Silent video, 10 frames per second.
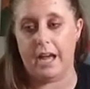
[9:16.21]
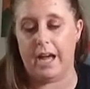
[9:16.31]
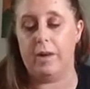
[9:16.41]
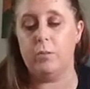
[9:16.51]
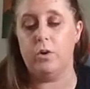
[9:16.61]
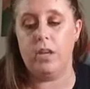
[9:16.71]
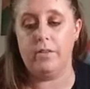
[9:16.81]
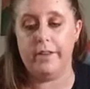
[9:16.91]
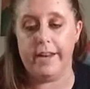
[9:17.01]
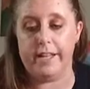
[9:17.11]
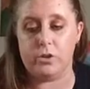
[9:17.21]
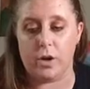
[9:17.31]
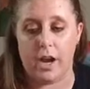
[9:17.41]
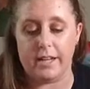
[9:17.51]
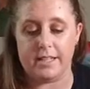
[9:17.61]
I will give it a
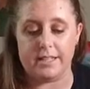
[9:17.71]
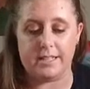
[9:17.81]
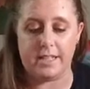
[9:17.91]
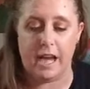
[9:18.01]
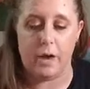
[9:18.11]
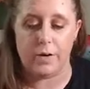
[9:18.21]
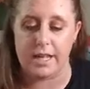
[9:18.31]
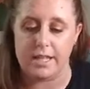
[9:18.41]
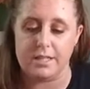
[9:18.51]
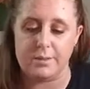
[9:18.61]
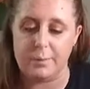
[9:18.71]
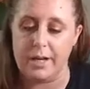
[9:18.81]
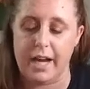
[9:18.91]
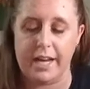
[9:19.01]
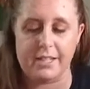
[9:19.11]
try to see how it is,
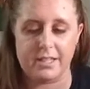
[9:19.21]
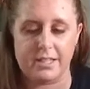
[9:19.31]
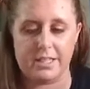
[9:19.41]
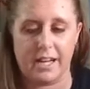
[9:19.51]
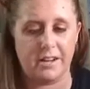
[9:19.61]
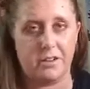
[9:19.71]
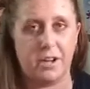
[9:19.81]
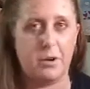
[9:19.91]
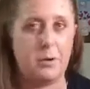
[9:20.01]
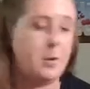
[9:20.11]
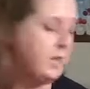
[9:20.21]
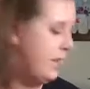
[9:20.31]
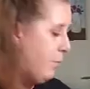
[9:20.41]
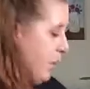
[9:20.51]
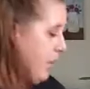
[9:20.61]
but I don't know about
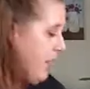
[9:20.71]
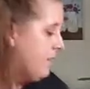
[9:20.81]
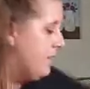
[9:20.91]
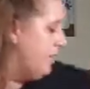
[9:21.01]
that product.